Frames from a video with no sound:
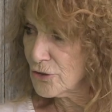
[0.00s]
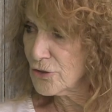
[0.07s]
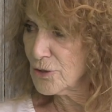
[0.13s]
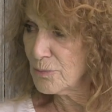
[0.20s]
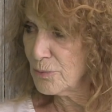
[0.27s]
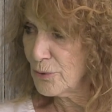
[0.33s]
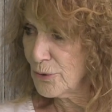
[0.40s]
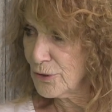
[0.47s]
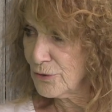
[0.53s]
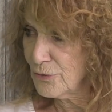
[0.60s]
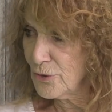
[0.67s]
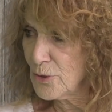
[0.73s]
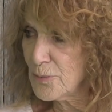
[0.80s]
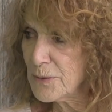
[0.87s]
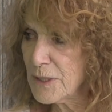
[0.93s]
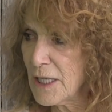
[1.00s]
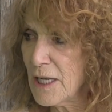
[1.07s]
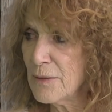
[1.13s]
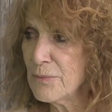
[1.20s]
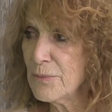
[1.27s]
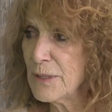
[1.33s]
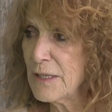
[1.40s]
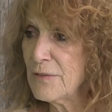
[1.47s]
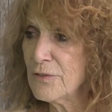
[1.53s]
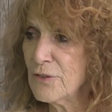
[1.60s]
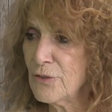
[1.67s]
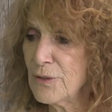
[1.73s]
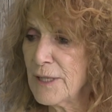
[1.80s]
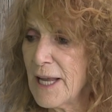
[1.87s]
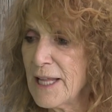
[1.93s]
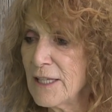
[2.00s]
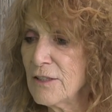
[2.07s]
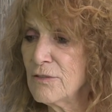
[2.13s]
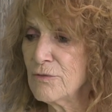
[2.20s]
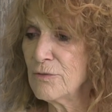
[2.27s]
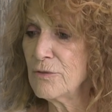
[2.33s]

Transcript: support groups, and we've created